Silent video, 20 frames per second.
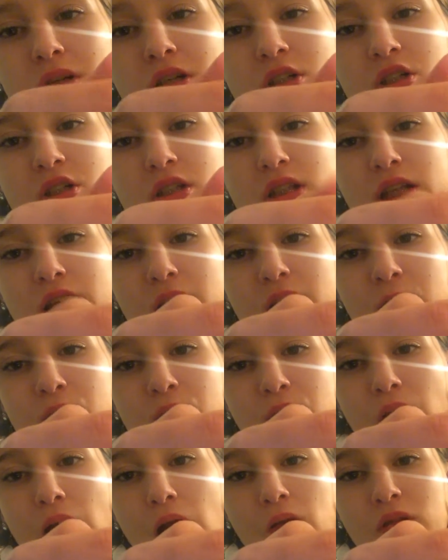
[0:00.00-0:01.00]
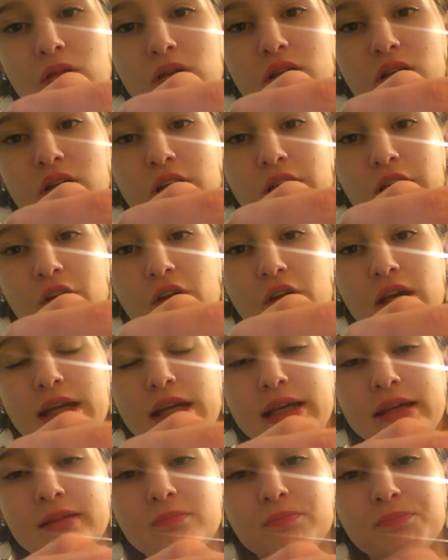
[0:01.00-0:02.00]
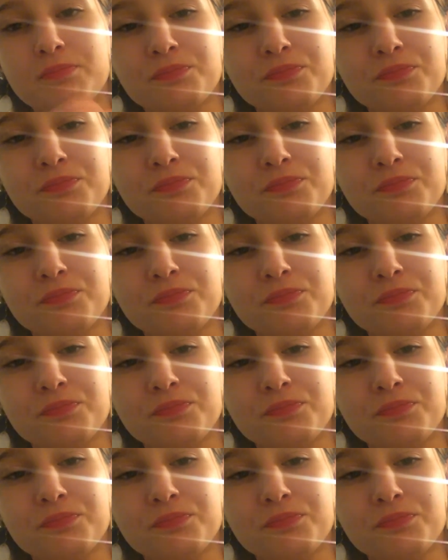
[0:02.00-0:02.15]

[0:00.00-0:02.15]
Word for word: but it's just like a brown, glittery